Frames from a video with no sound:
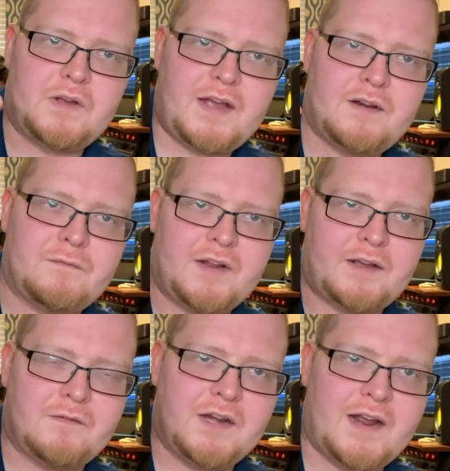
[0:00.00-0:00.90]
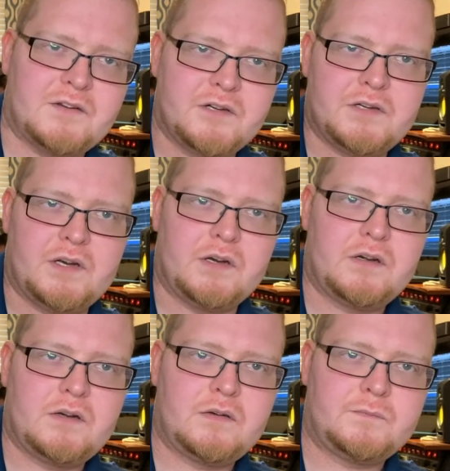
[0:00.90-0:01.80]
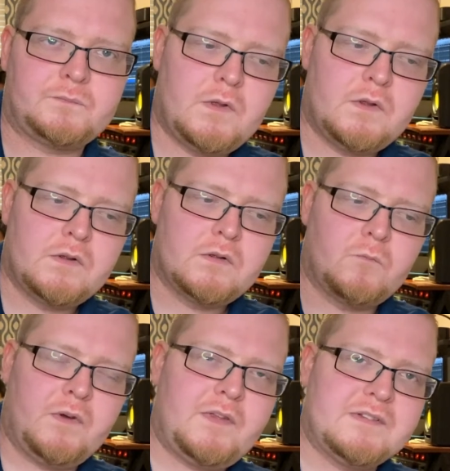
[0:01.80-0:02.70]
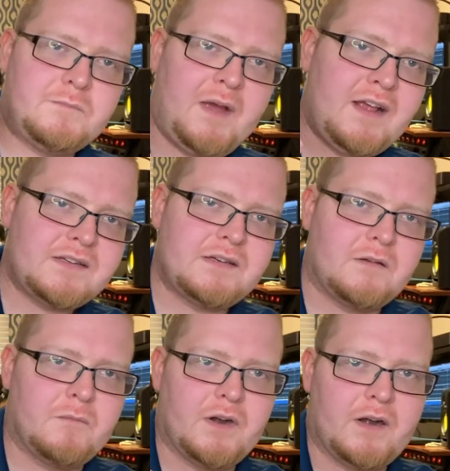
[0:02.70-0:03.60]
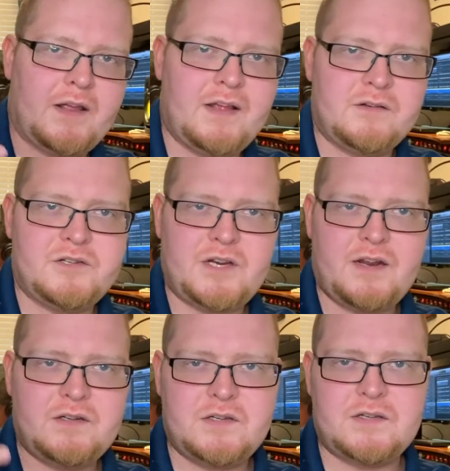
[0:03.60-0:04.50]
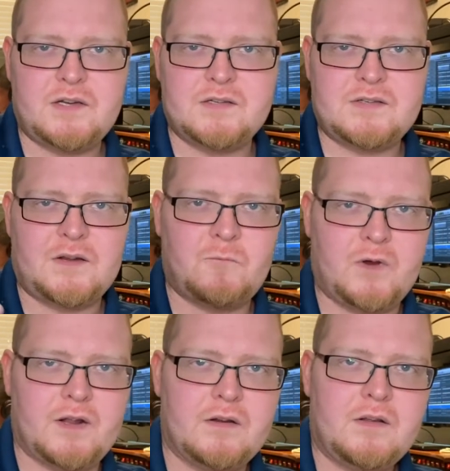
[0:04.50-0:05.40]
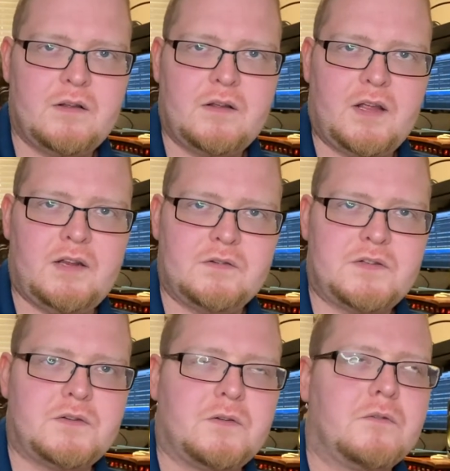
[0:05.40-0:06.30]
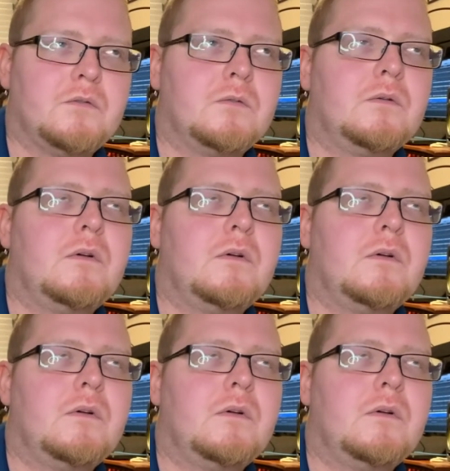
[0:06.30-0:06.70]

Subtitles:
of like a nitrogen. With its mass number, it changes it somewhat into